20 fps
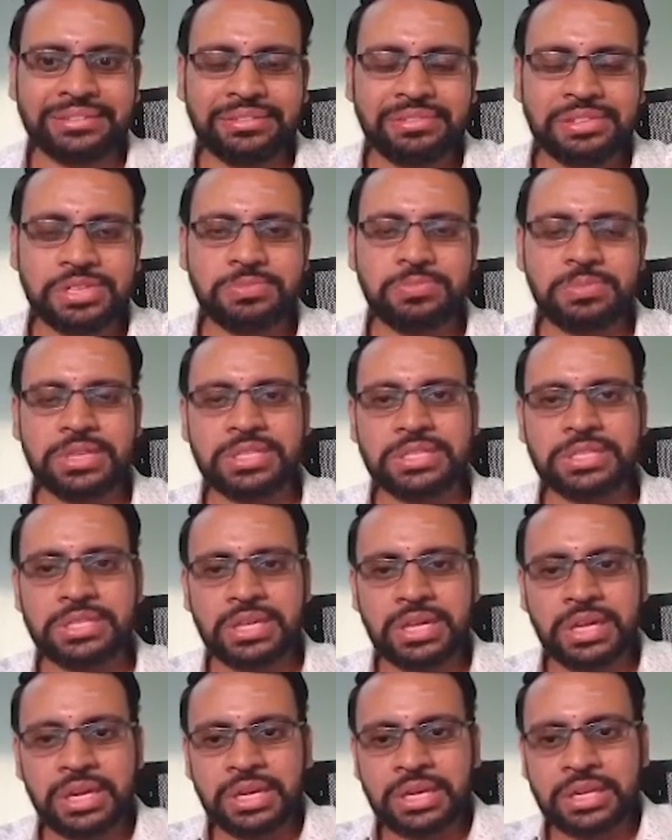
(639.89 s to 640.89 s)
which means
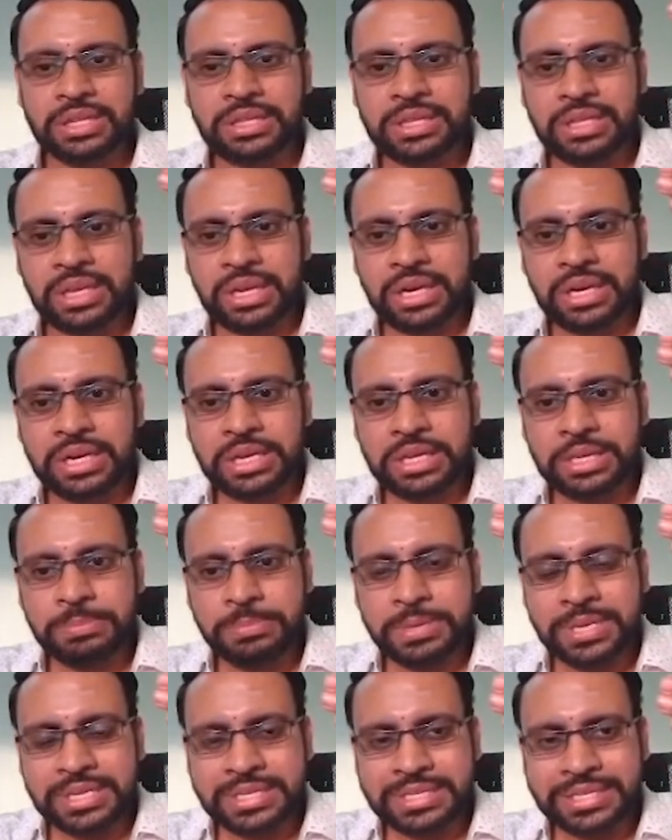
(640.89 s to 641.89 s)
the
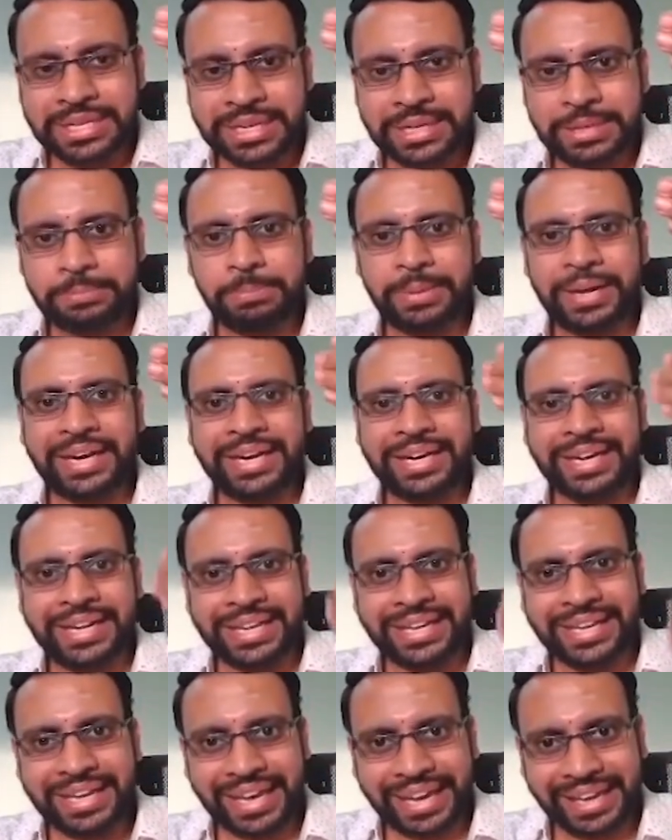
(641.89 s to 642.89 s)
dbz by
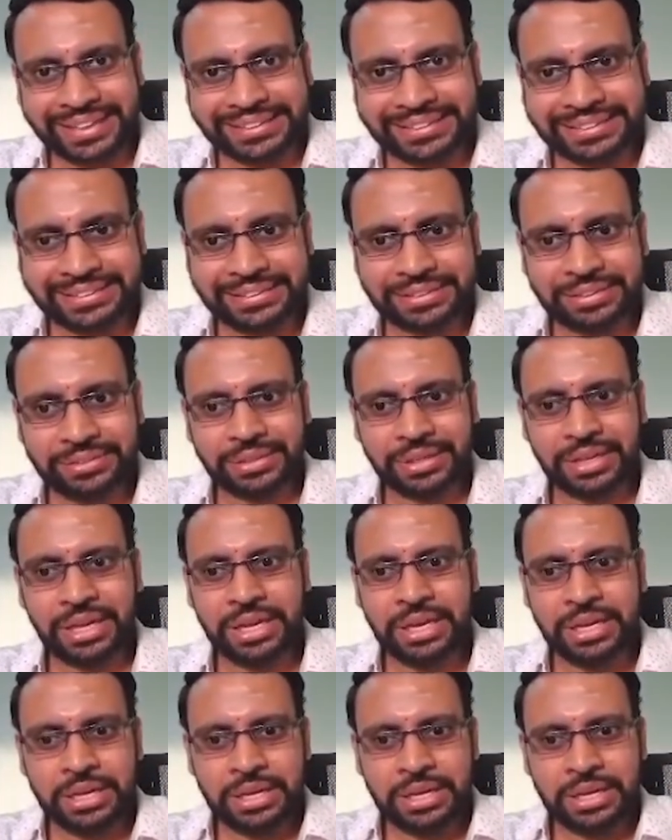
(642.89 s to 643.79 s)
dx. Okay,